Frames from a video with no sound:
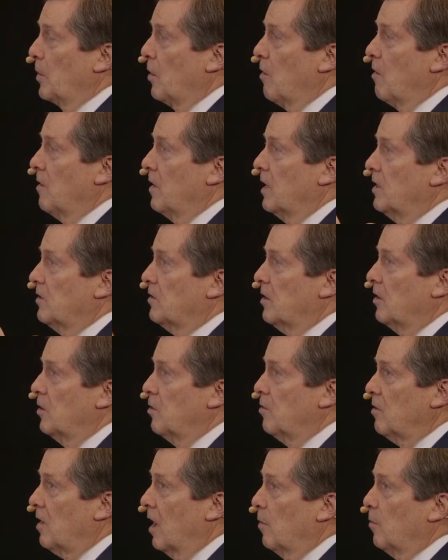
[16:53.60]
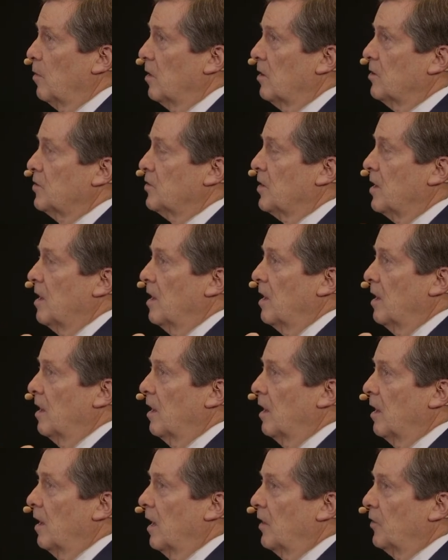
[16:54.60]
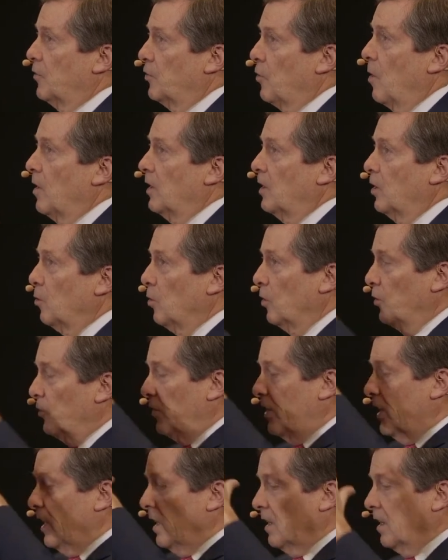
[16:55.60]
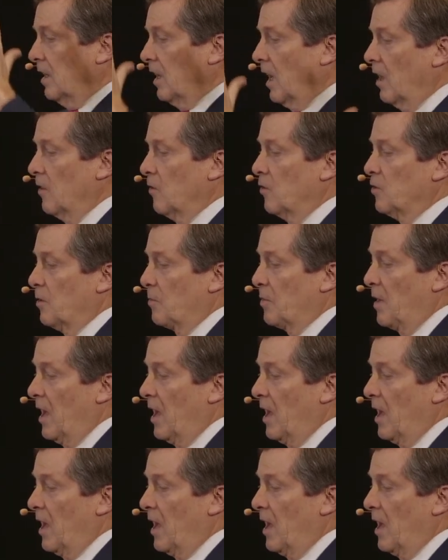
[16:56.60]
minorities, newcomers, and so on, you will see, again, there's